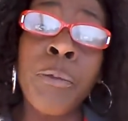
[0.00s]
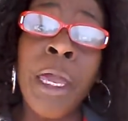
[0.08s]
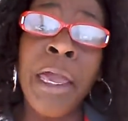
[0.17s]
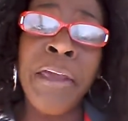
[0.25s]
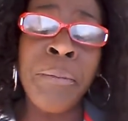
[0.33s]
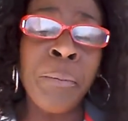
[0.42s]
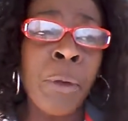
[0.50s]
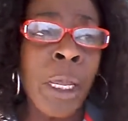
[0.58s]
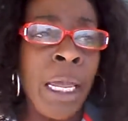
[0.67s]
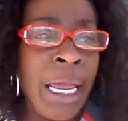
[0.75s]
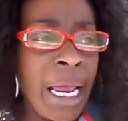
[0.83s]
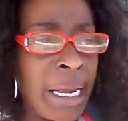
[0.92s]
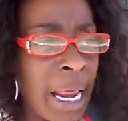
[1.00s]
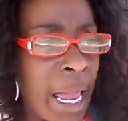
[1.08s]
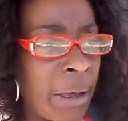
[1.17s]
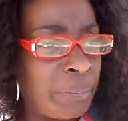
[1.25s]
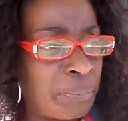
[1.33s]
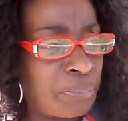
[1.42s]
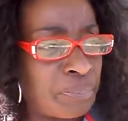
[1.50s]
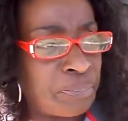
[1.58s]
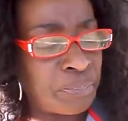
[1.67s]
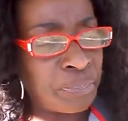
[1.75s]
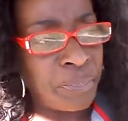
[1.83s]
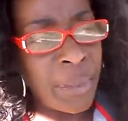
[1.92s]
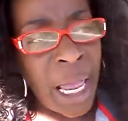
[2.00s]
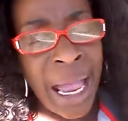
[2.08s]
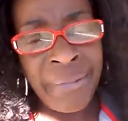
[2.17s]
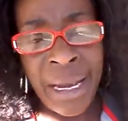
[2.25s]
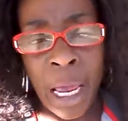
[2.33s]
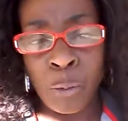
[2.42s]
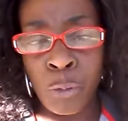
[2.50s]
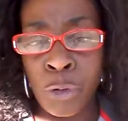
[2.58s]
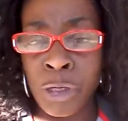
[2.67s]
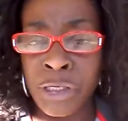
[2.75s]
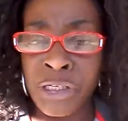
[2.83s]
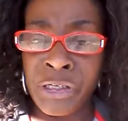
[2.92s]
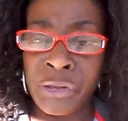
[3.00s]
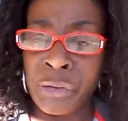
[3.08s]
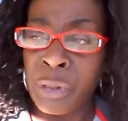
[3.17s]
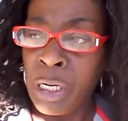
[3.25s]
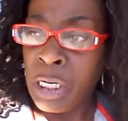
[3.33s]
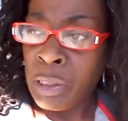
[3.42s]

Okay? Now, I'm not one to